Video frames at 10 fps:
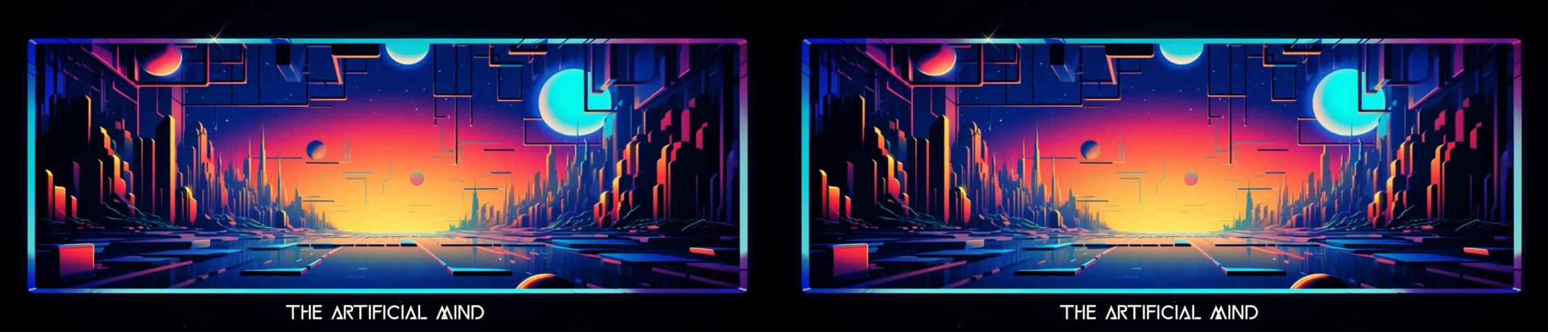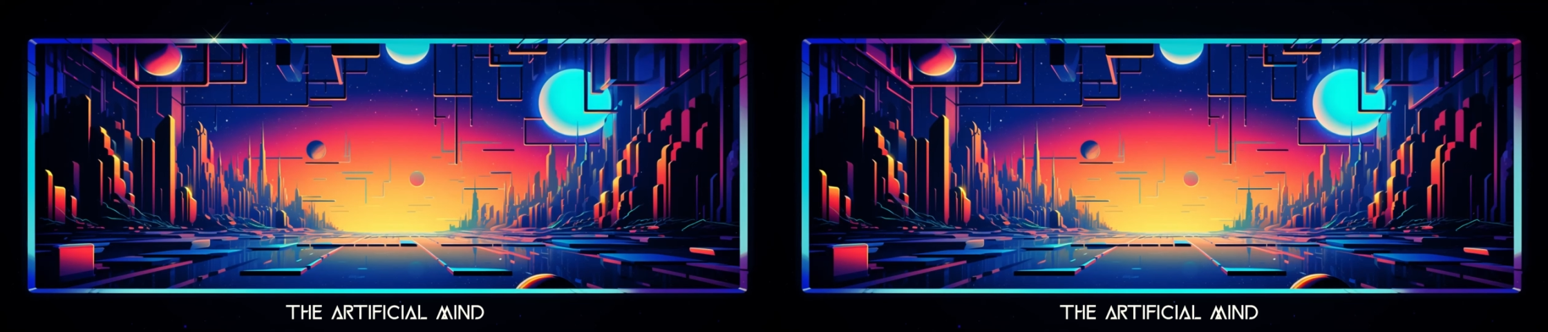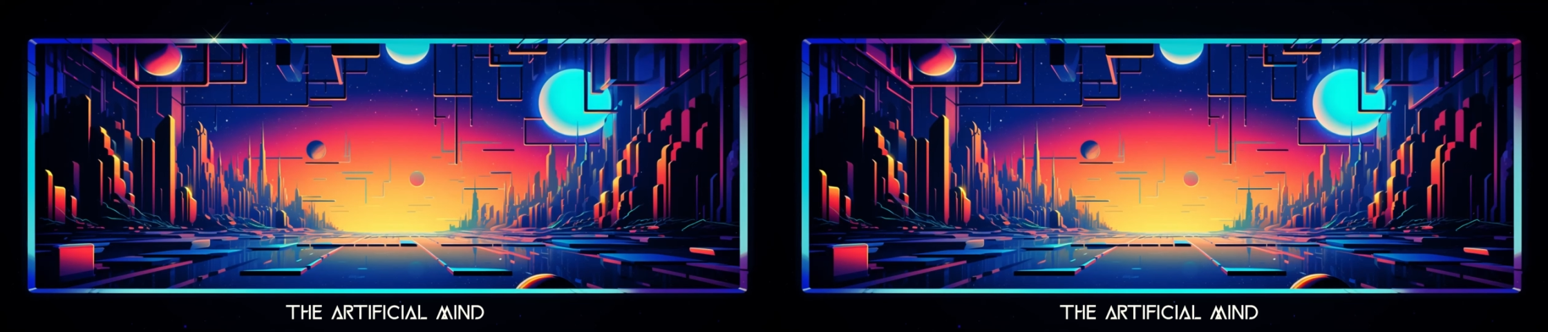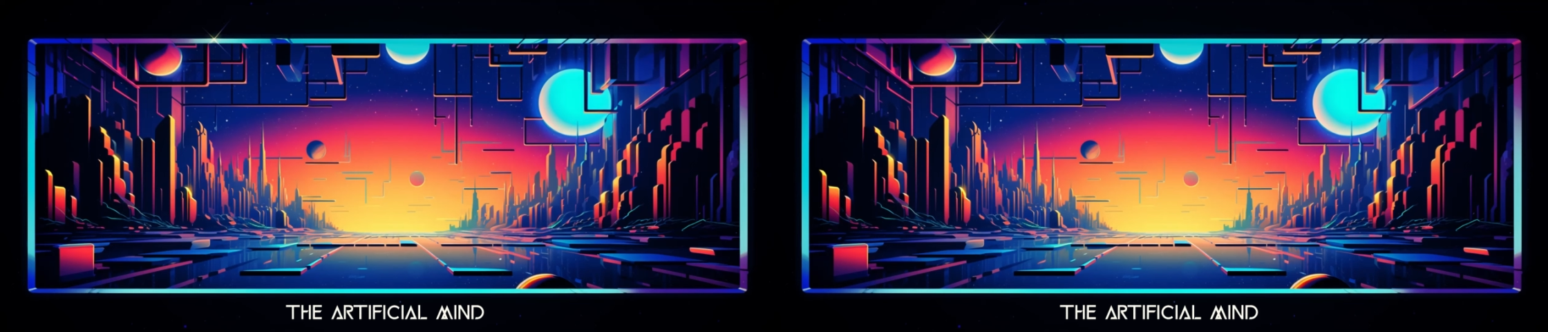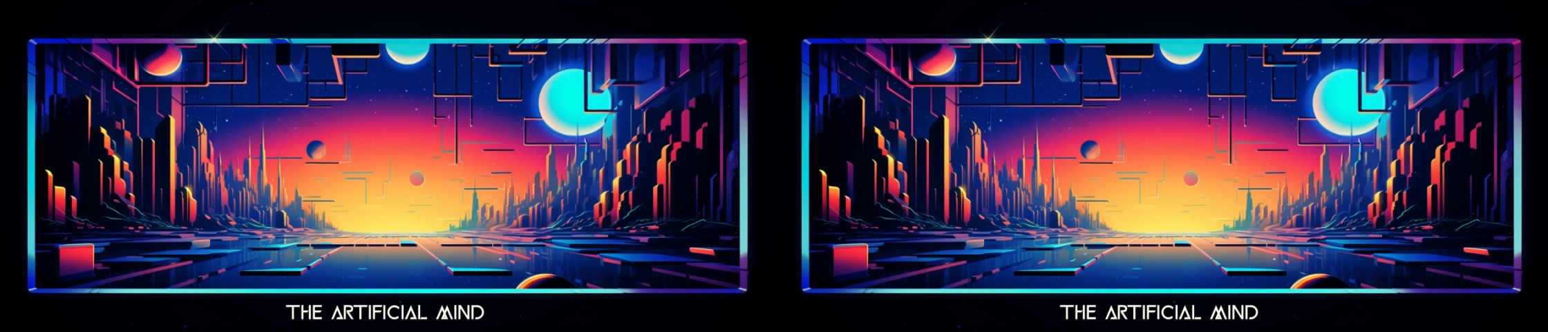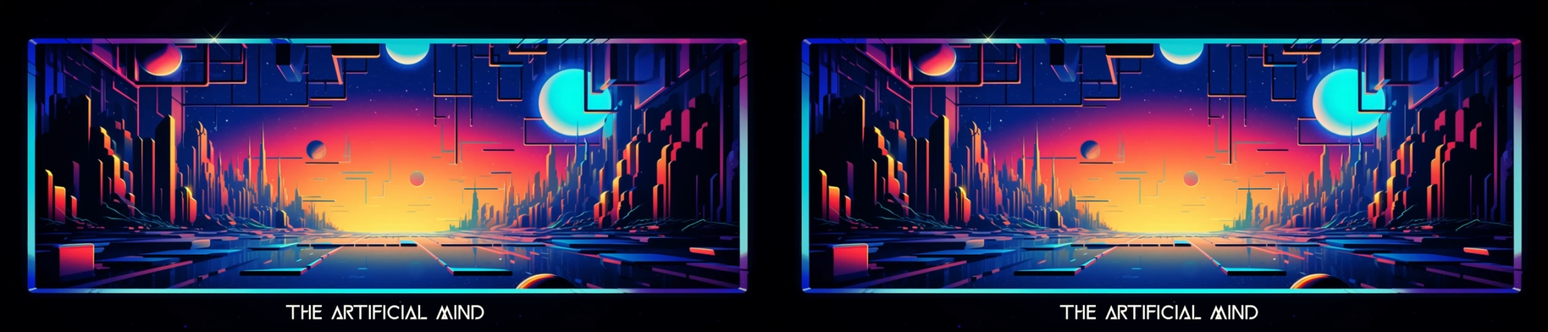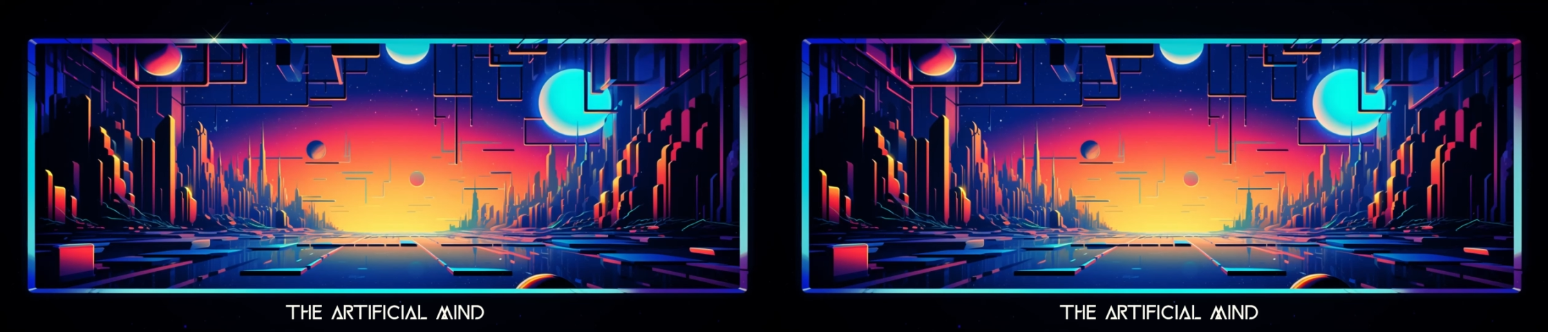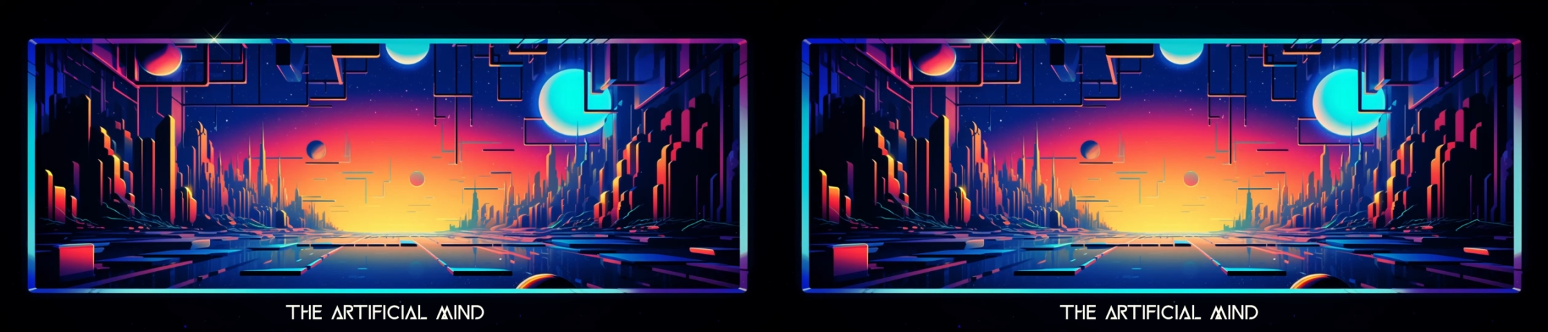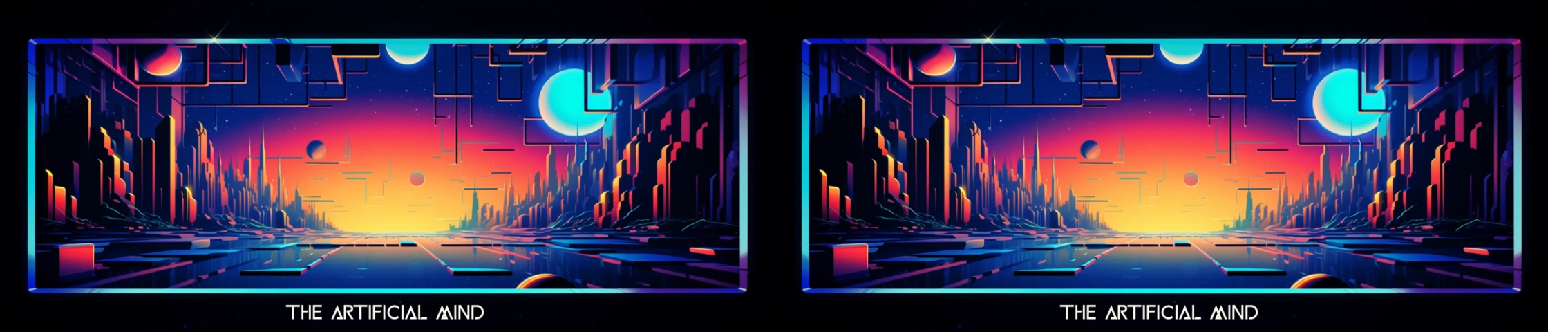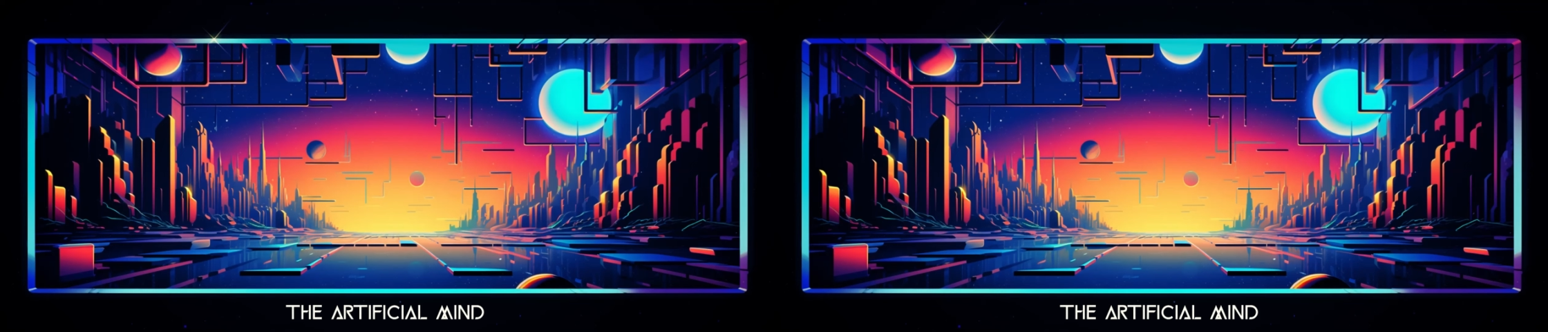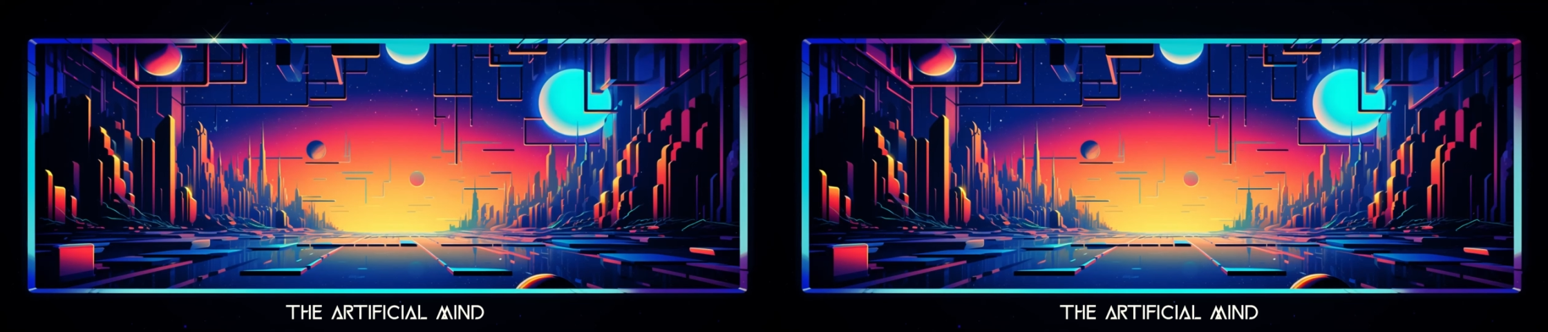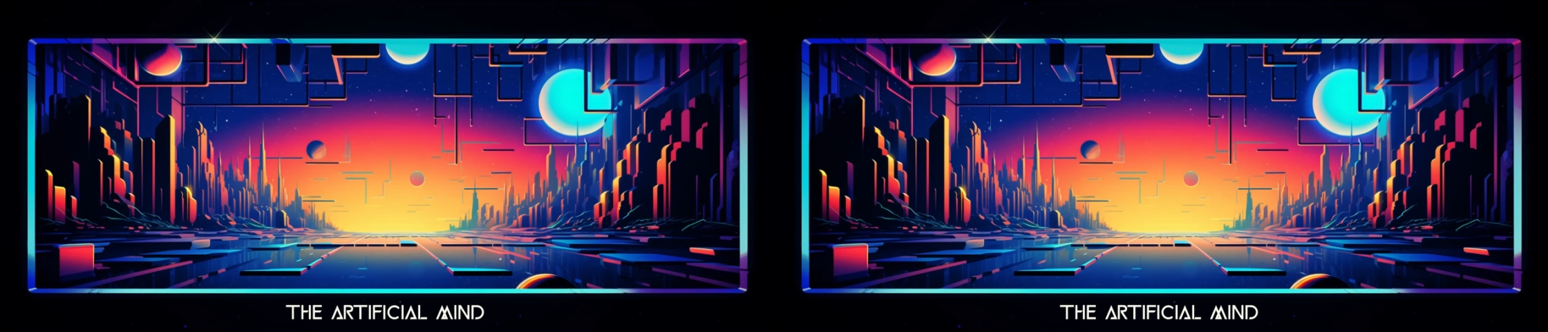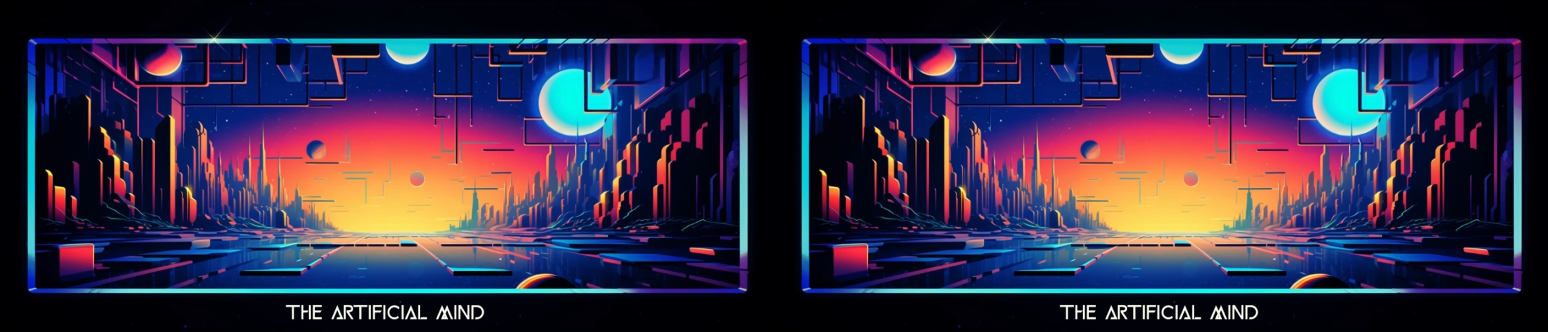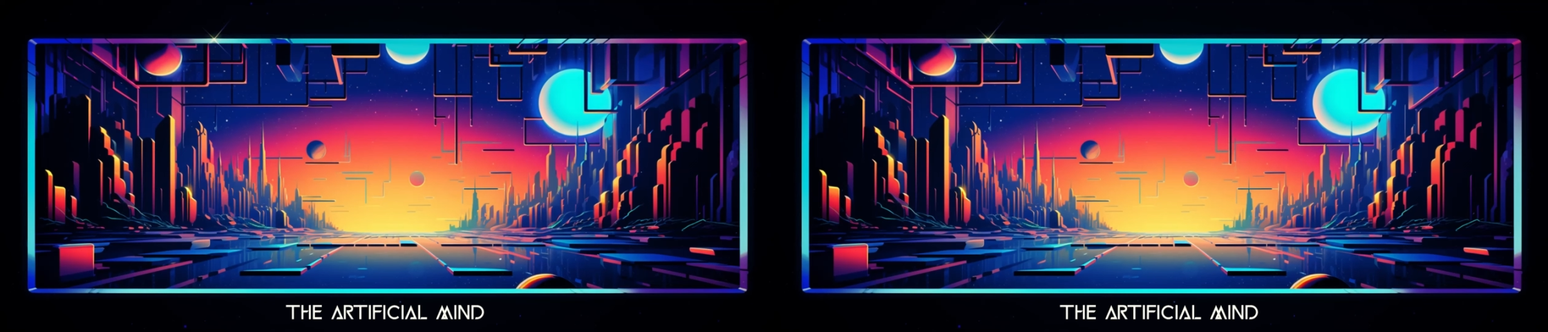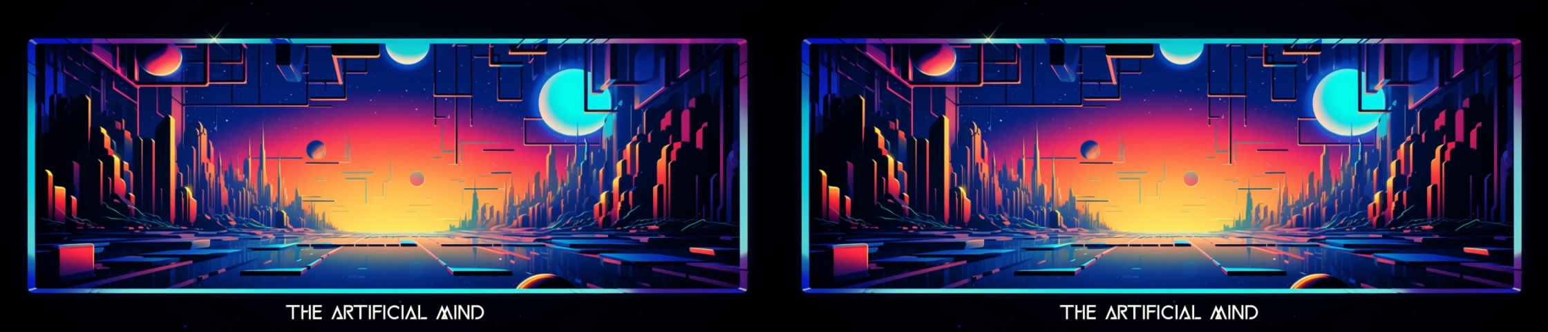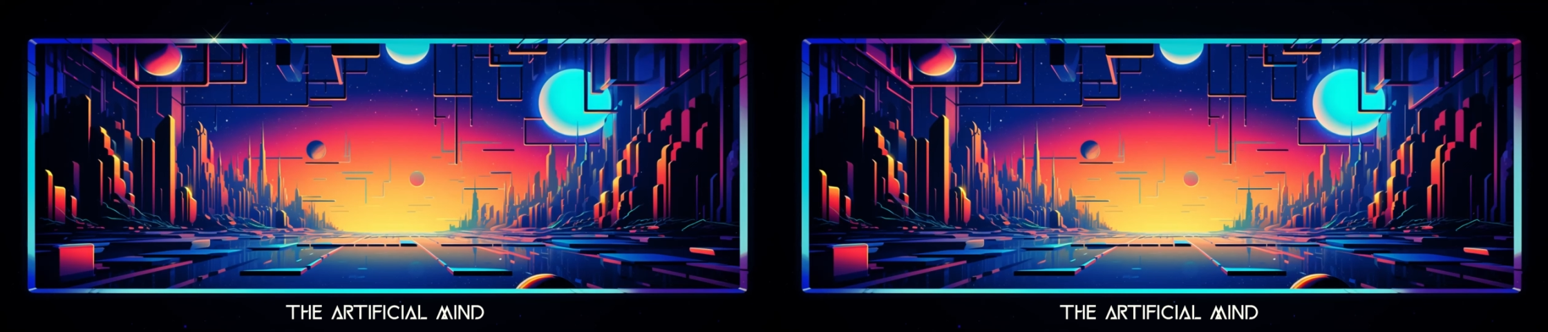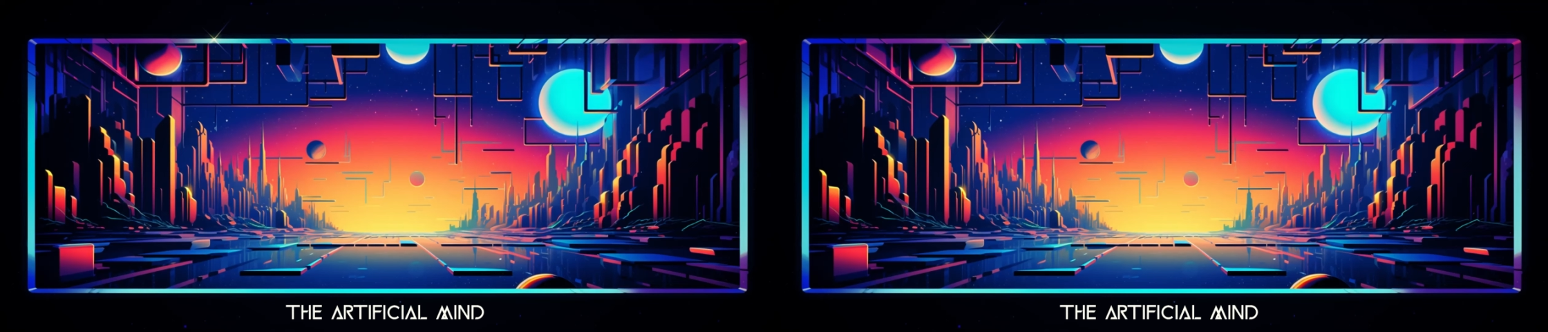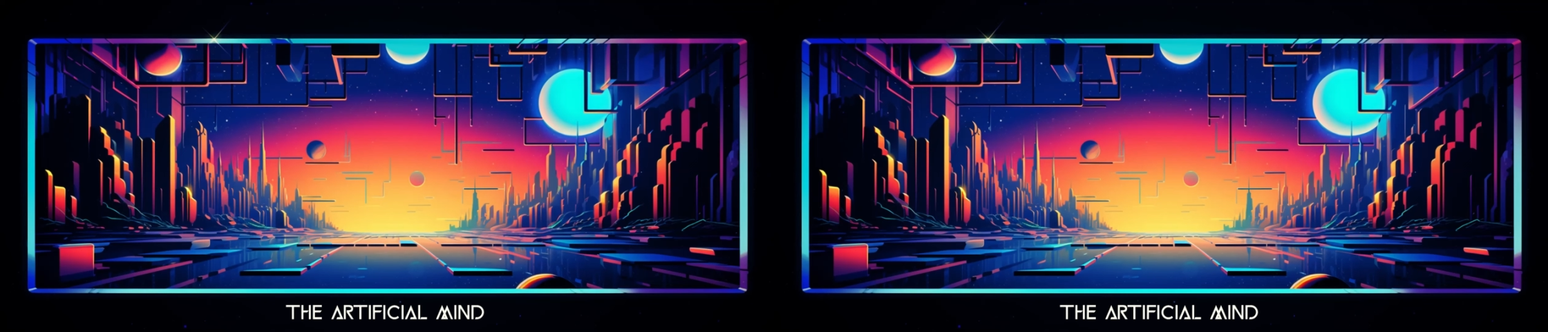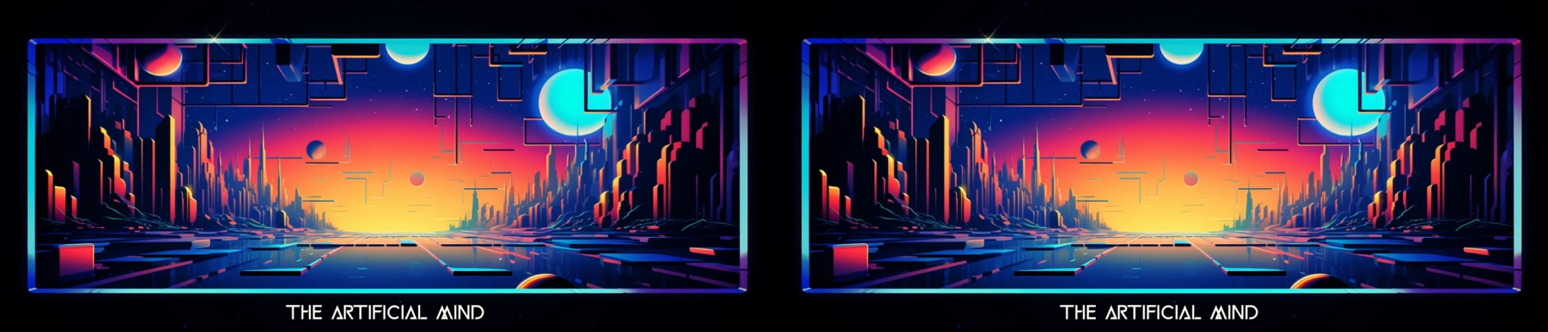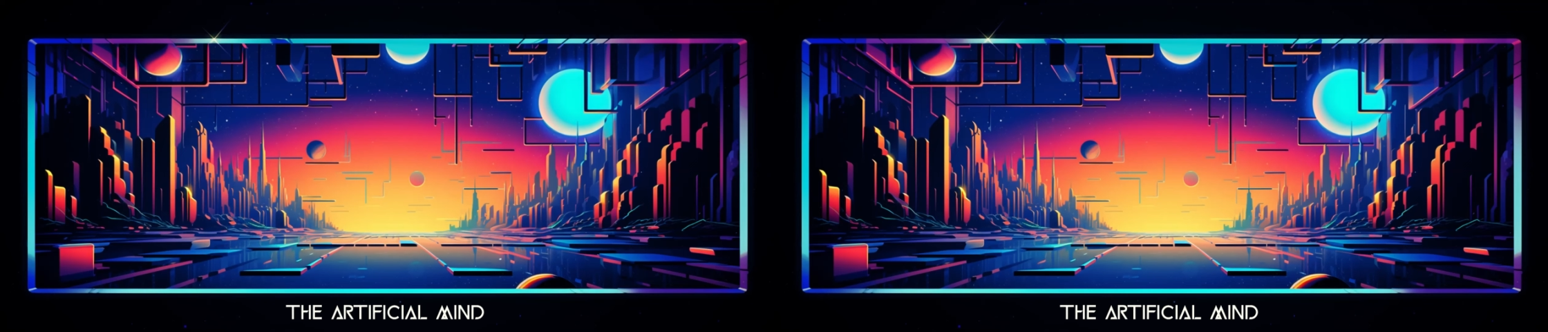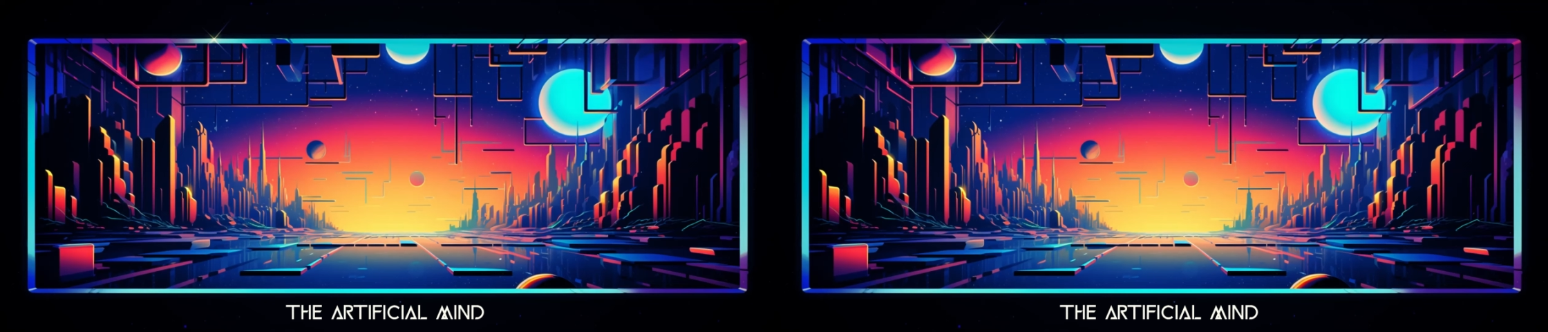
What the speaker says: [unreadable: no face in view]